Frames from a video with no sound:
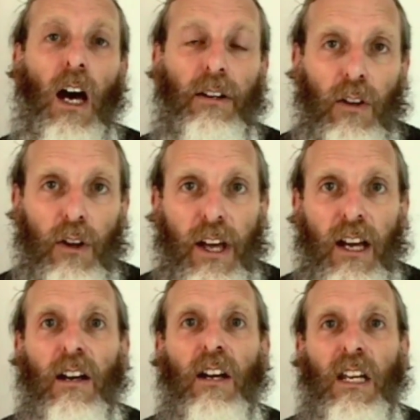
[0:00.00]
Another
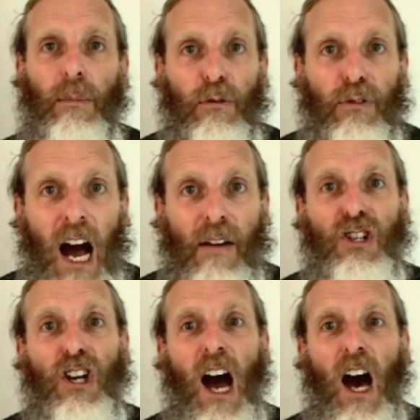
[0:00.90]
thing, number 5,
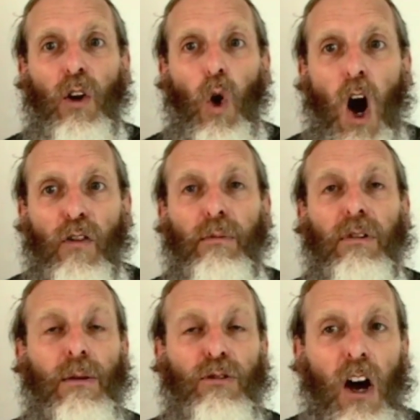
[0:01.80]
a child often
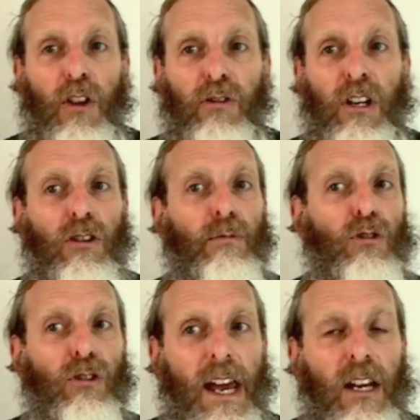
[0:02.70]
blames others for his or her
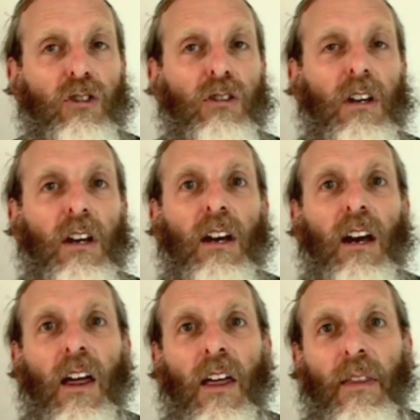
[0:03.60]
mistakes.
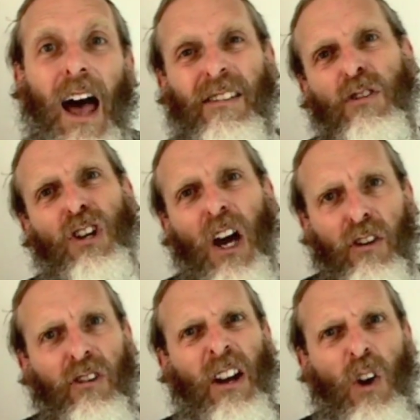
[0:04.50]
That's if your child
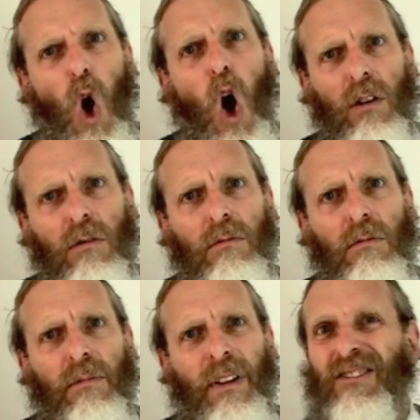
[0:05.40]
does that at all.
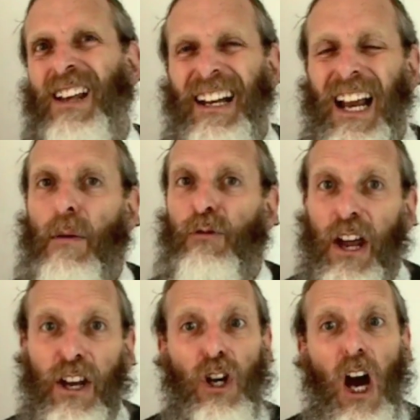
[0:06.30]
That's not common
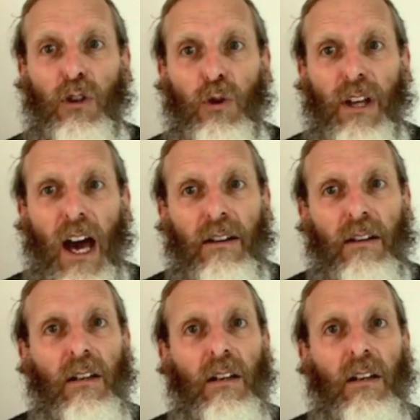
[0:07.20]
for any child to do that.